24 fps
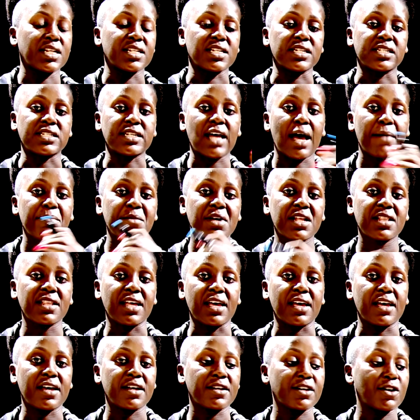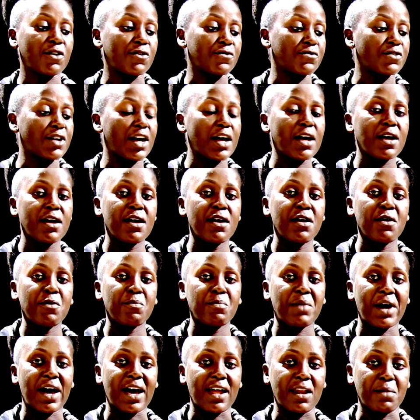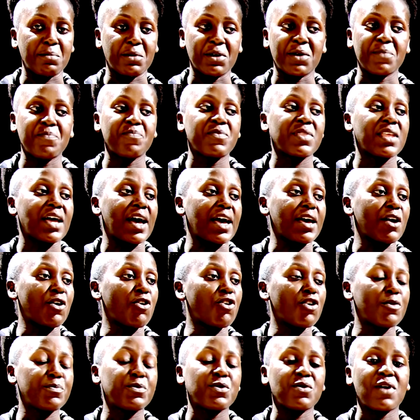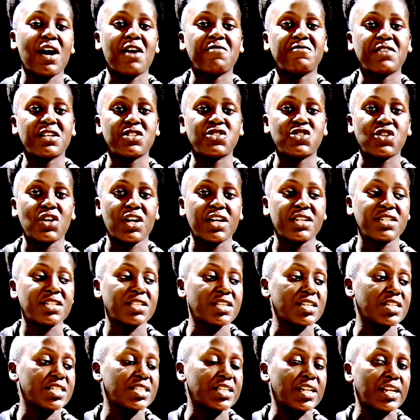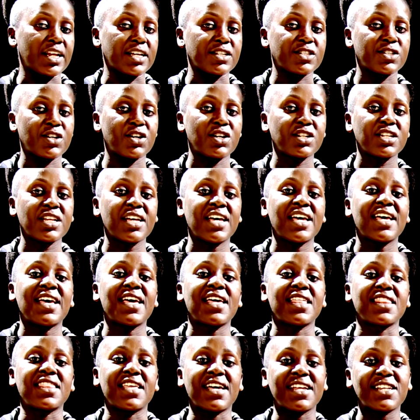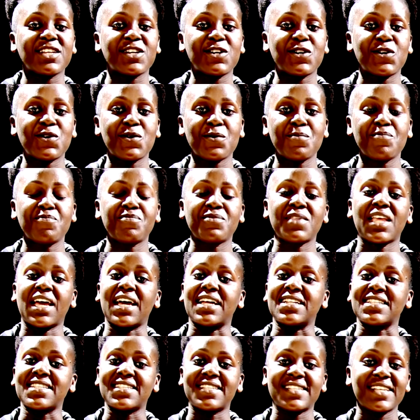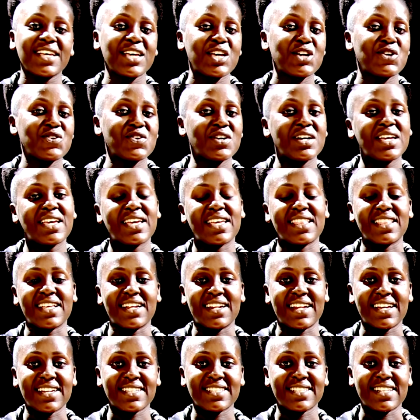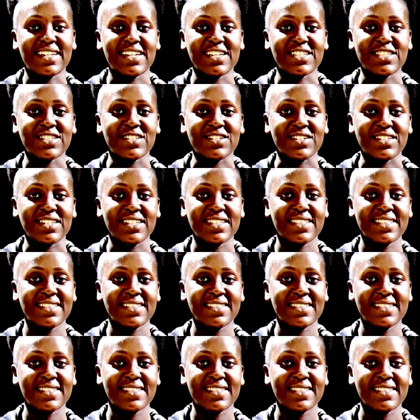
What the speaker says: Determine the area of your palm. I hope you have enjoyed this lesson. Thank you and see you in the next lesson.